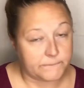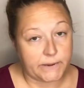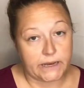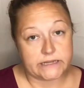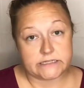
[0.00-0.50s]

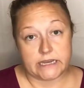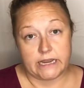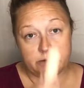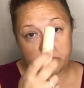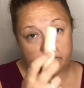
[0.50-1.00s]
But to
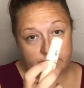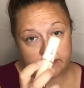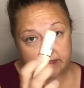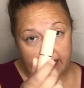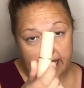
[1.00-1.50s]
kind of
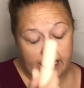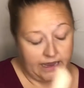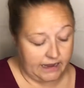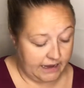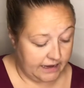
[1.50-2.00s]
prevent that,
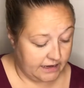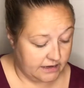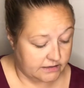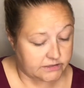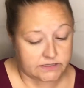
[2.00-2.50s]

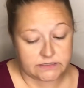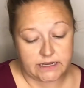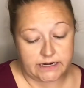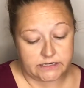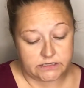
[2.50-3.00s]
I
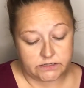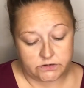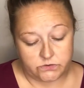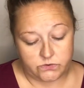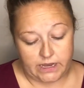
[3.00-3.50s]
decided to
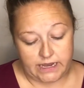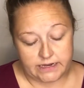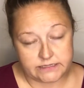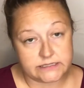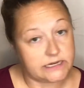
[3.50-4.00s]
do
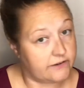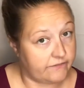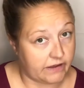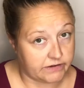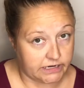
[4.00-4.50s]
a stick
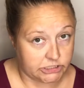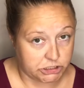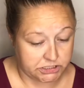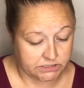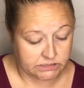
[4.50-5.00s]

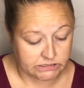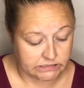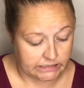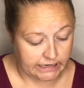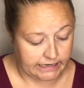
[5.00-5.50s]
foundation
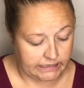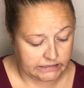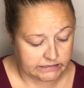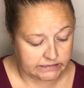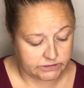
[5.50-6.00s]

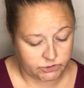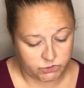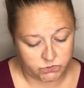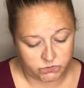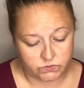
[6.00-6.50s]
tonight
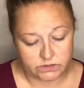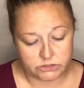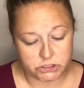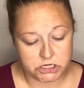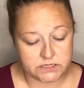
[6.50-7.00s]

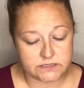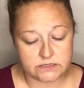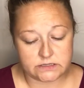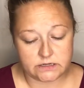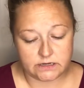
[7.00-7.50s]

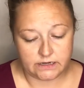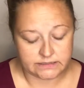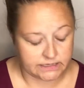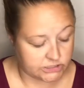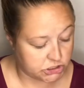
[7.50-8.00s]

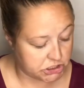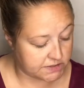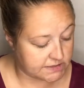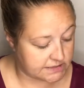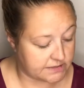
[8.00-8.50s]
because I
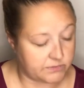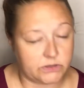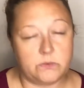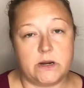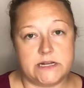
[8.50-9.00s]
just
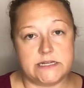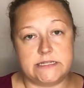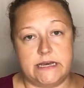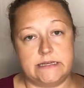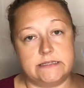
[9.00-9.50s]
simply wanted to
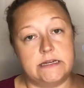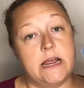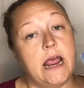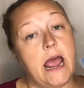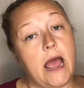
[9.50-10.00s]
test
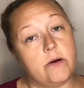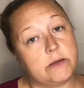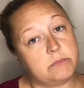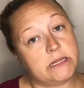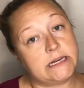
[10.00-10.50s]
how
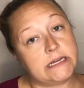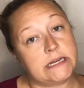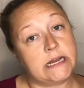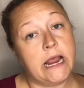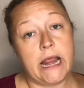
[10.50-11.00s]
it
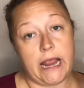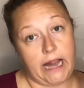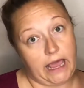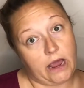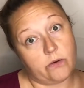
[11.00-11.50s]
blended
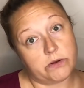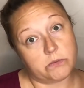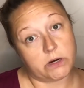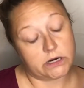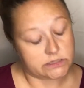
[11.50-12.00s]
and how it
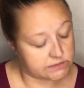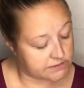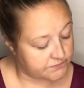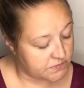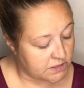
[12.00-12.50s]
works.
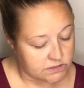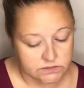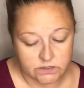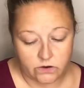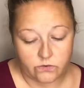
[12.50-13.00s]

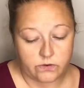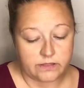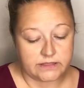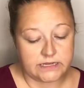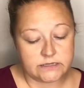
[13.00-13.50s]
So
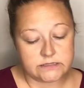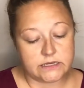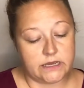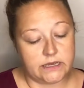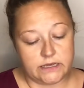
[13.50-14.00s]
this
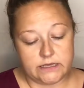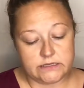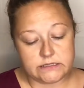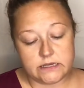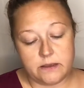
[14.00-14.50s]

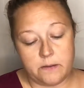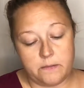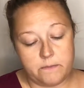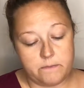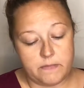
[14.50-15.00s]
is
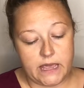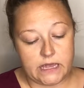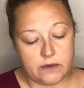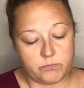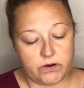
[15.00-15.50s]

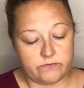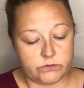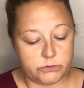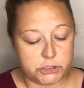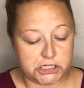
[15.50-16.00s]
Makeup
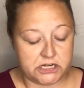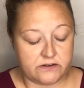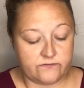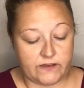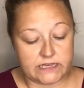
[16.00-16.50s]

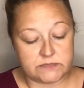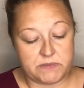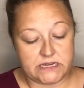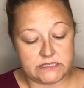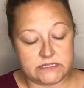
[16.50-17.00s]
Revolution Fast
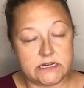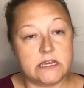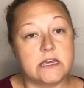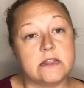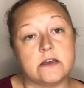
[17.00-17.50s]
Base
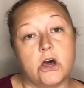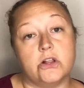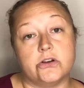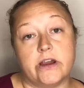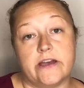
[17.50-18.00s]
Stick in the
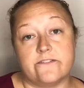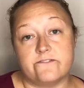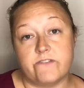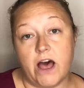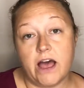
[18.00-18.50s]
color
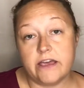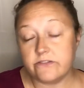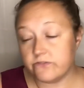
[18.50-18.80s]
F5.